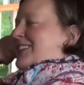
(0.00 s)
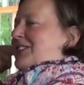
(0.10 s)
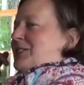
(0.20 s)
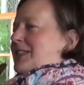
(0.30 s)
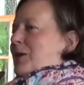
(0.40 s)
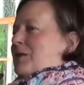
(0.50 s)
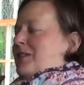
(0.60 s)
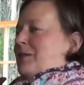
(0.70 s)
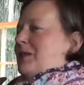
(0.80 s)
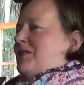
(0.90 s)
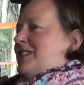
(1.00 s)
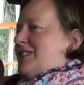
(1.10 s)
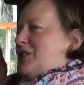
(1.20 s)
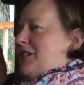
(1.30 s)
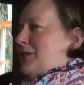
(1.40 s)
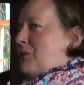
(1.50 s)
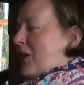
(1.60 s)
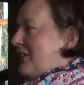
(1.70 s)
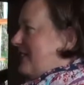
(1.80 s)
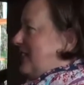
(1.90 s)
who's now a family physician in
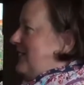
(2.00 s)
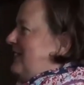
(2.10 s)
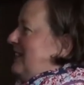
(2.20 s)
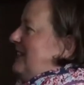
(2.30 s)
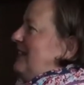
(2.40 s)
Waterville.